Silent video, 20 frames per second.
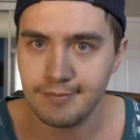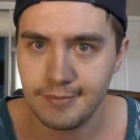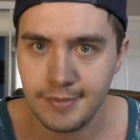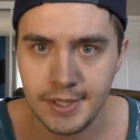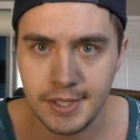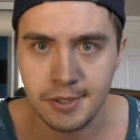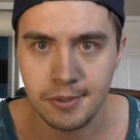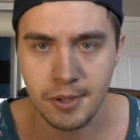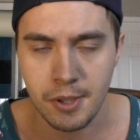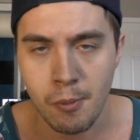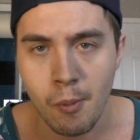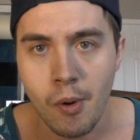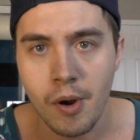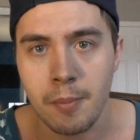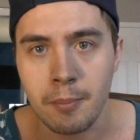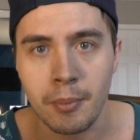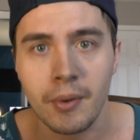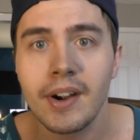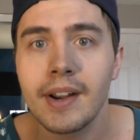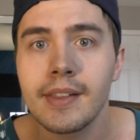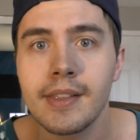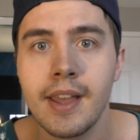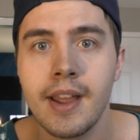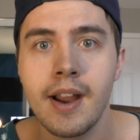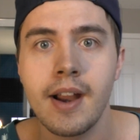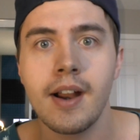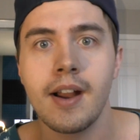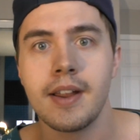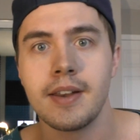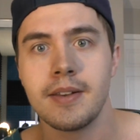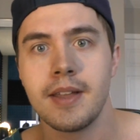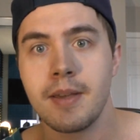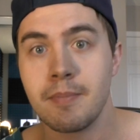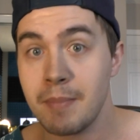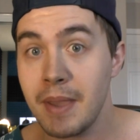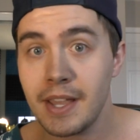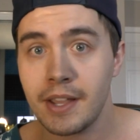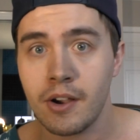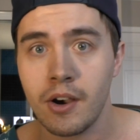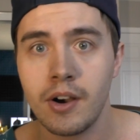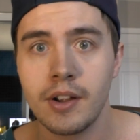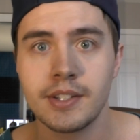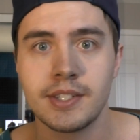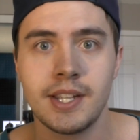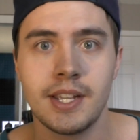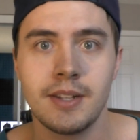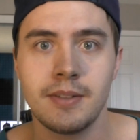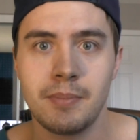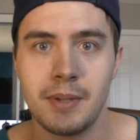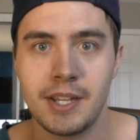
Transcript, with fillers: you know, they want to bring there and, and make content,